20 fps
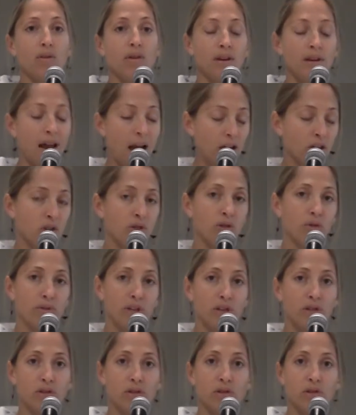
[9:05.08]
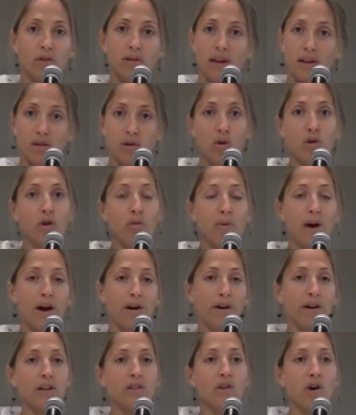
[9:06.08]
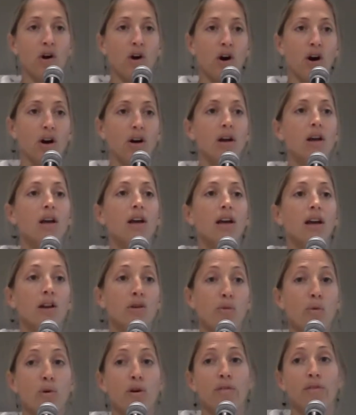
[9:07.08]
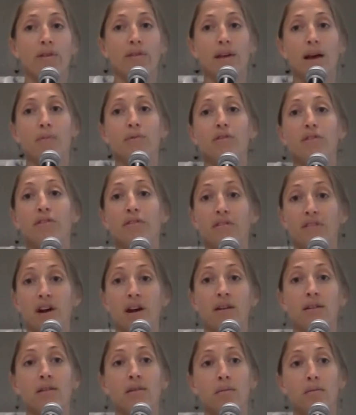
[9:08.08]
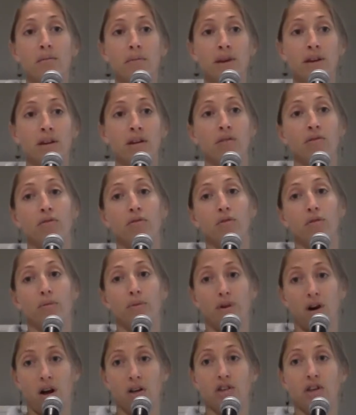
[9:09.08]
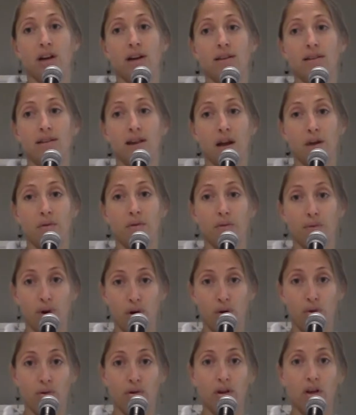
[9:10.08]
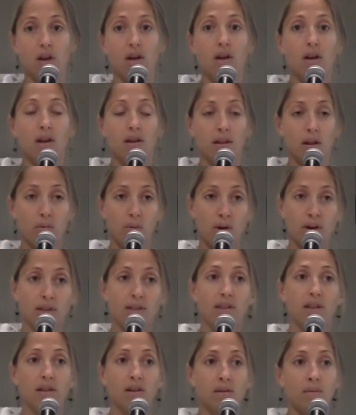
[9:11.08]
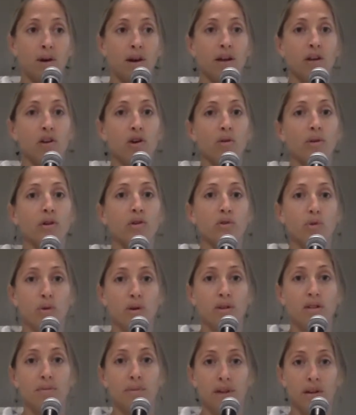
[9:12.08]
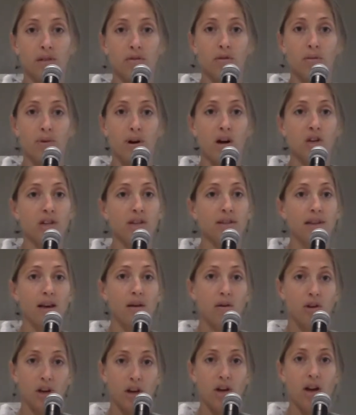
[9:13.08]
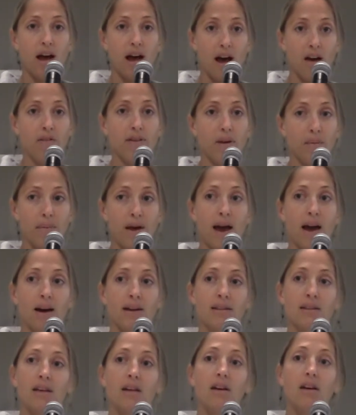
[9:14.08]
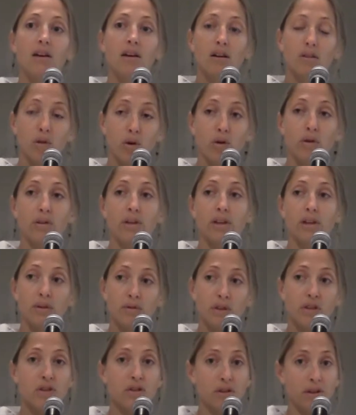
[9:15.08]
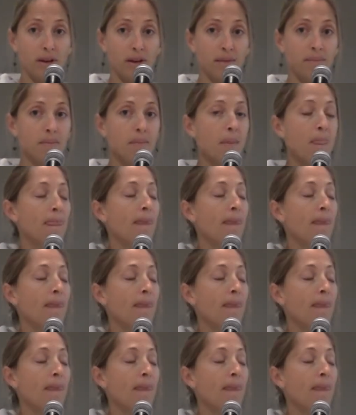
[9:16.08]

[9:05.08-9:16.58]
what the national, regional, and local priorities are in order for them to fund meaningful projects down the road. They want to see their money going towards meaningful projects that could have impact locally and regionally.